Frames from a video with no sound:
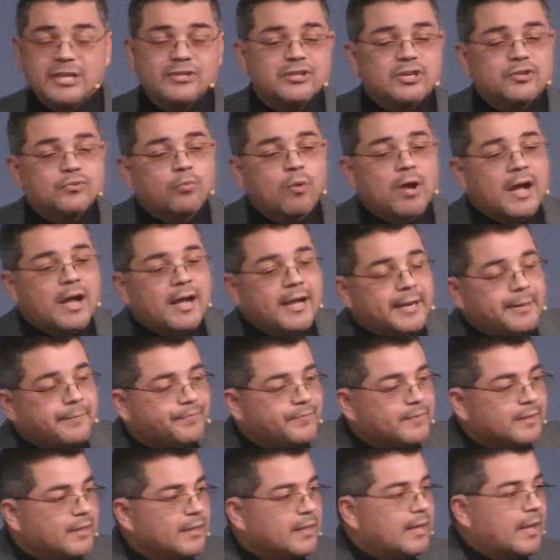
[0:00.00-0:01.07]
See, this is
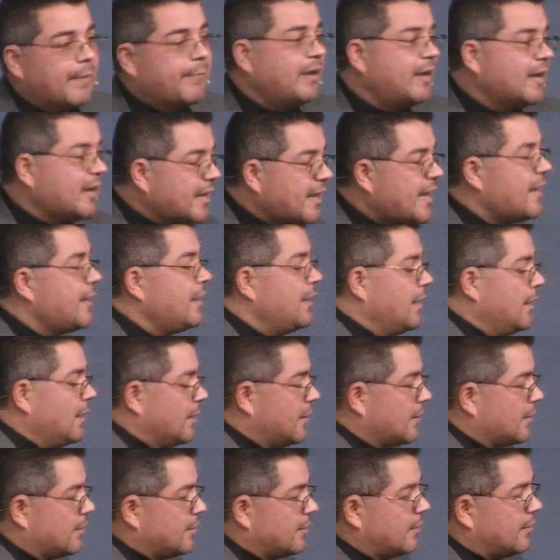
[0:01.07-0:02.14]
why, I mean,
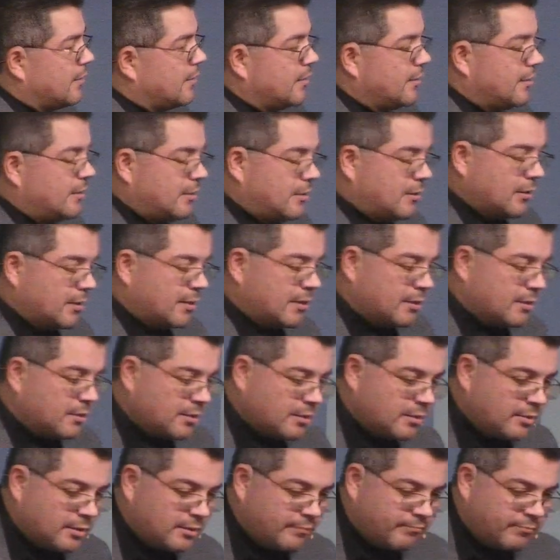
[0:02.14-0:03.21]
again,
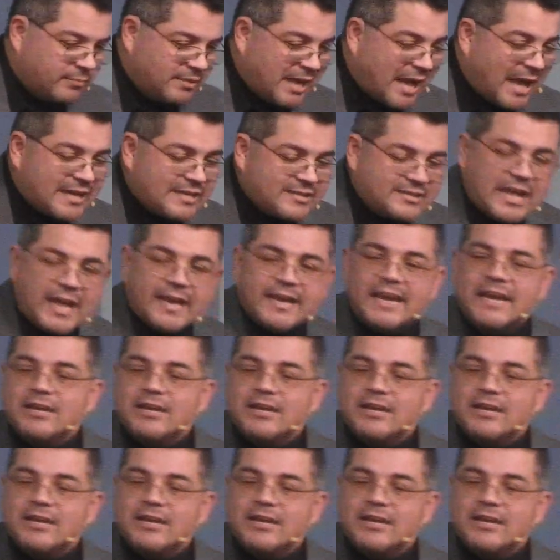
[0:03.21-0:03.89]
the, the, God